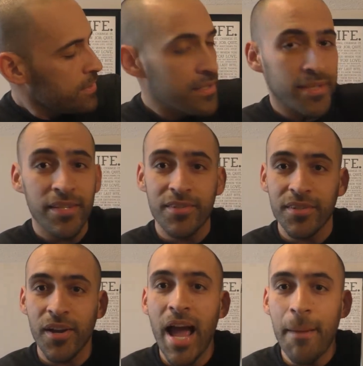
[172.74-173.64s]

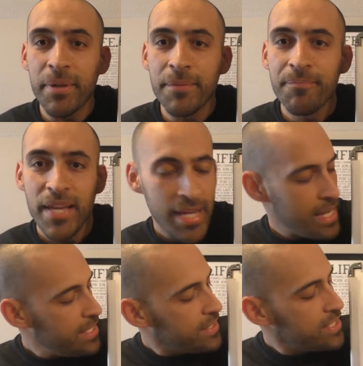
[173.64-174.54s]
They're happy.
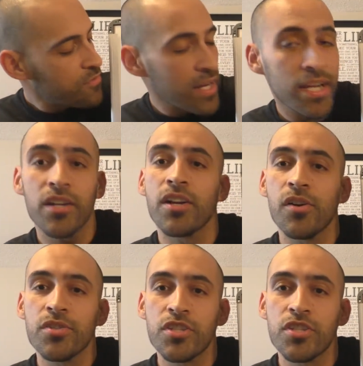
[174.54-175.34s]
And this right here goes